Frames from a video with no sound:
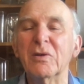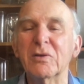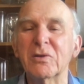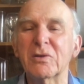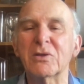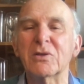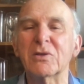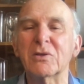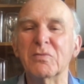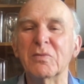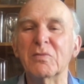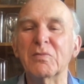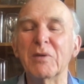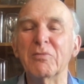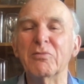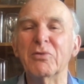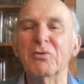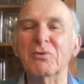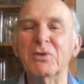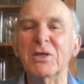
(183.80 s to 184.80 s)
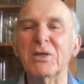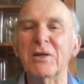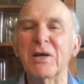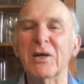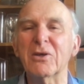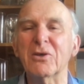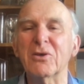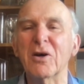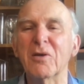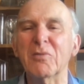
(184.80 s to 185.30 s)
as people who did
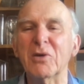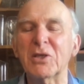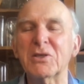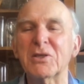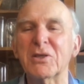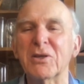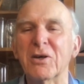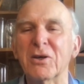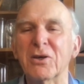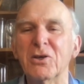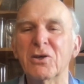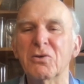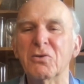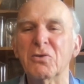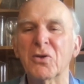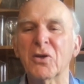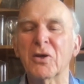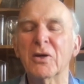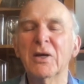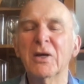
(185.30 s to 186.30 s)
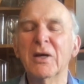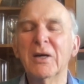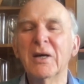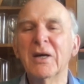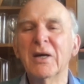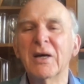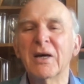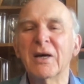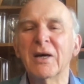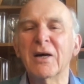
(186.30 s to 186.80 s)
economics in our youth,
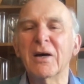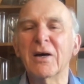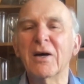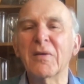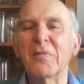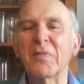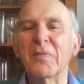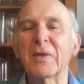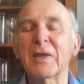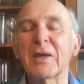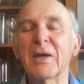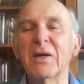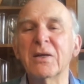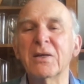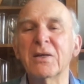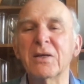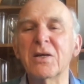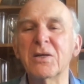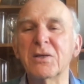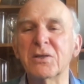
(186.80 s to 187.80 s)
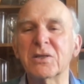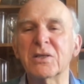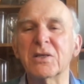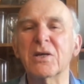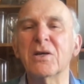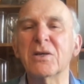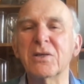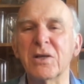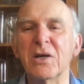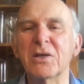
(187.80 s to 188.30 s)

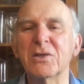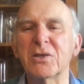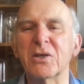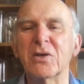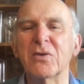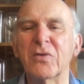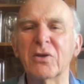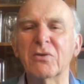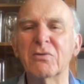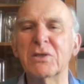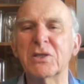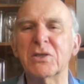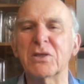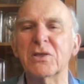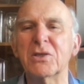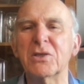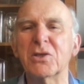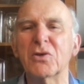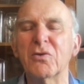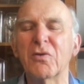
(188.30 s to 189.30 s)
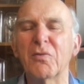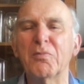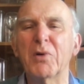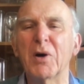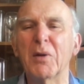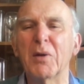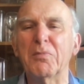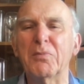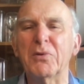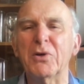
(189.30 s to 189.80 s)
is that there is this sort of
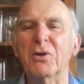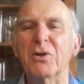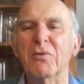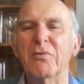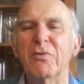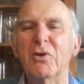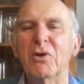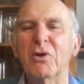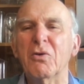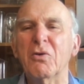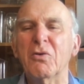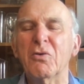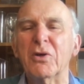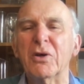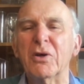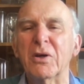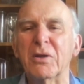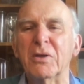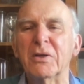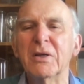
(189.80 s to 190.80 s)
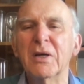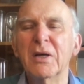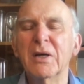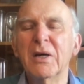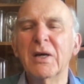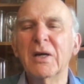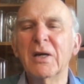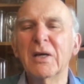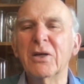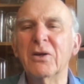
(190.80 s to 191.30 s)
popular view that,
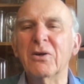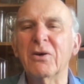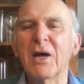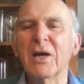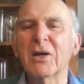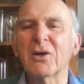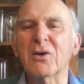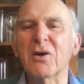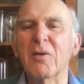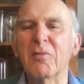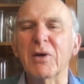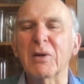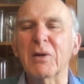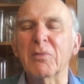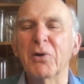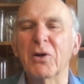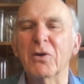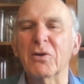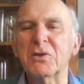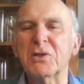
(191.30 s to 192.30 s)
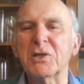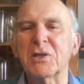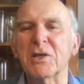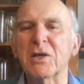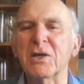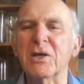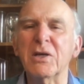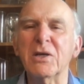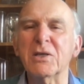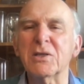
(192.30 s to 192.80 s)
you know, economic
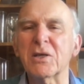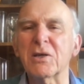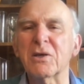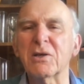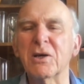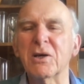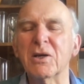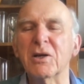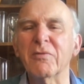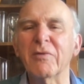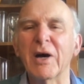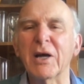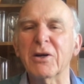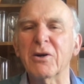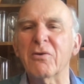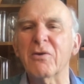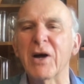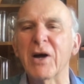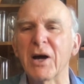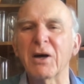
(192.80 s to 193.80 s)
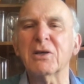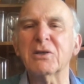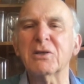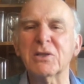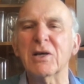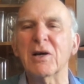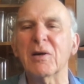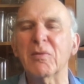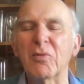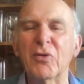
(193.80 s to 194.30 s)
policy is a kind of anorak
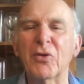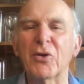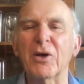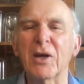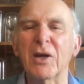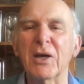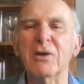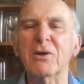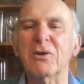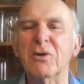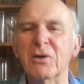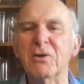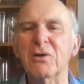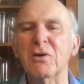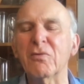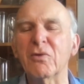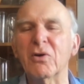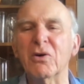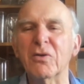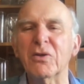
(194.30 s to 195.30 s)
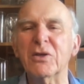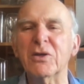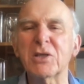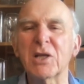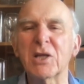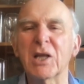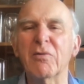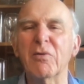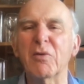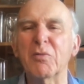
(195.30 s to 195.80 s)
type thing. You know, you've got these
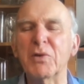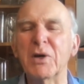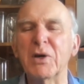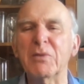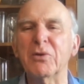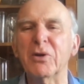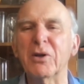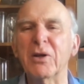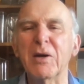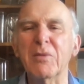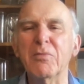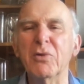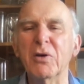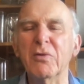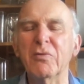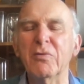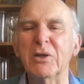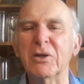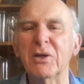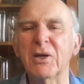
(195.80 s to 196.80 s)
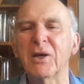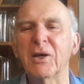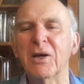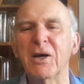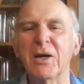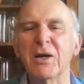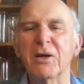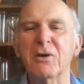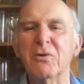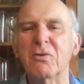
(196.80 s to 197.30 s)
clever people like Mervyn
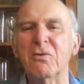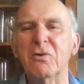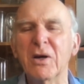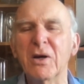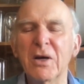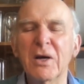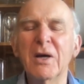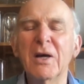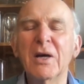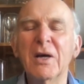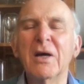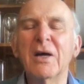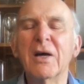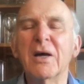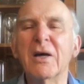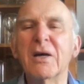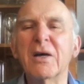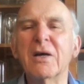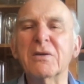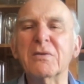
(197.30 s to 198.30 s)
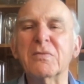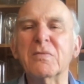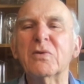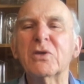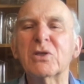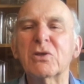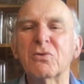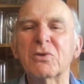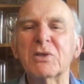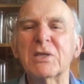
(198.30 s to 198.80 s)
King who
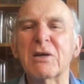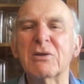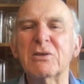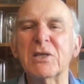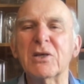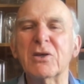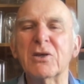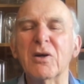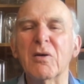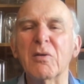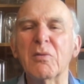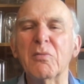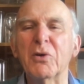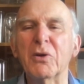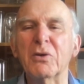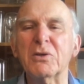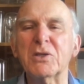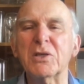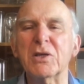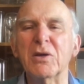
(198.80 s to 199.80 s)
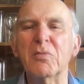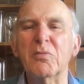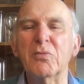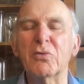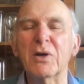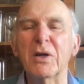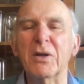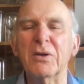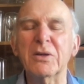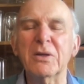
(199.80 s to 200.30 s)
sort out economic policy in
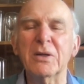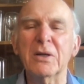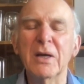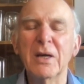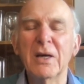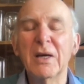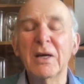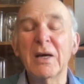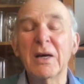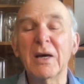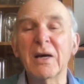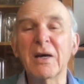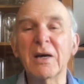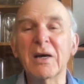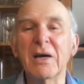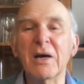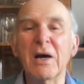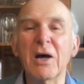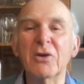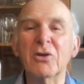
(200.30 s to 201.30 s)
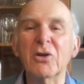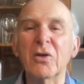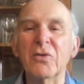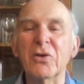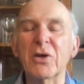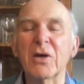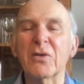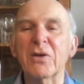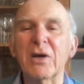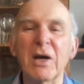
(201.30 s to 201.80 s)
Britain. And on
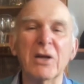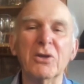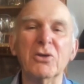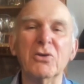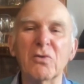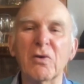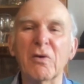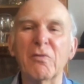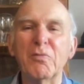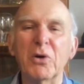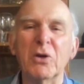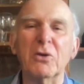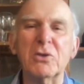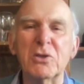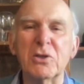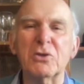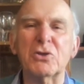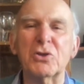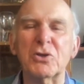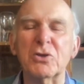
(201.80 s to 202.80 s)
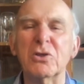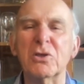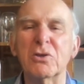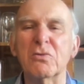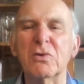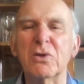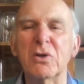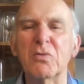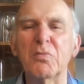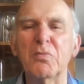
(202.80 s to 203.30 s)
the other hand, you have politicians who
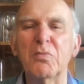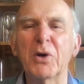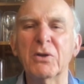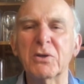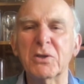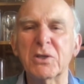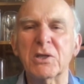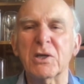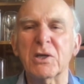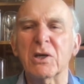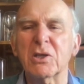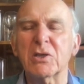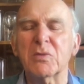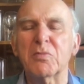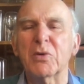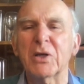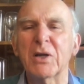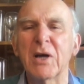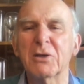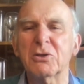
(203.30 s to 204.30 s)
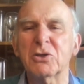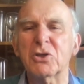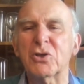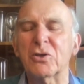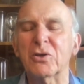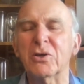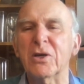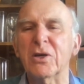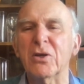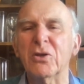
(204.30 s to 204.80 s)
do politics. But
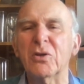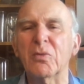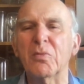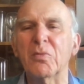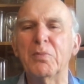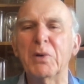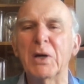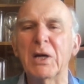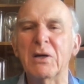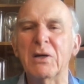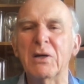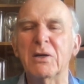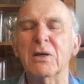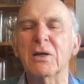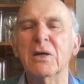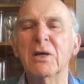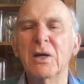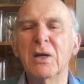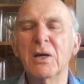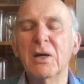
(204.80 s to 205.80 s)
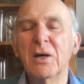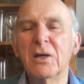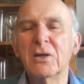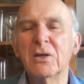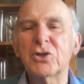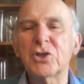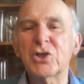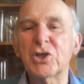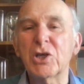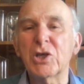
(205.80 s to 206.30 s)
actually, the big
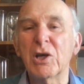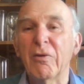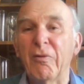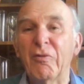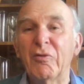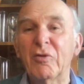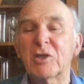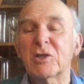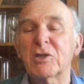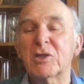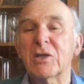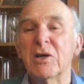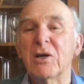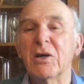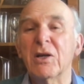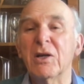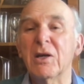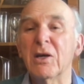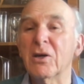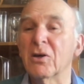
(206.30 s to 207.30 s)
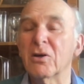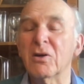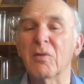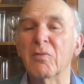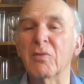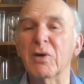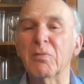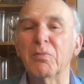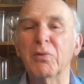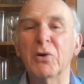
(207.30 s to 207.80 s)
shifts in
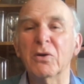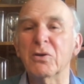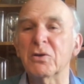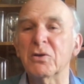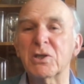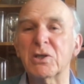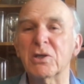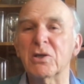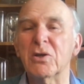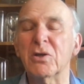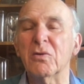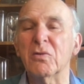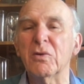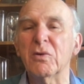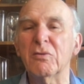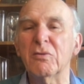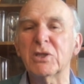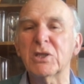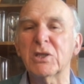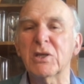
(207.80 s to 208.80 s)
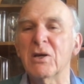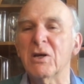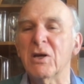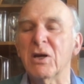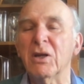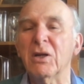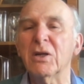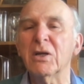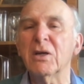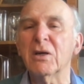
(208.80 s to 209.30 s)
economic policy that we've
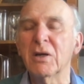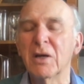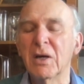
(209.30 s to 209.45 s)
seen,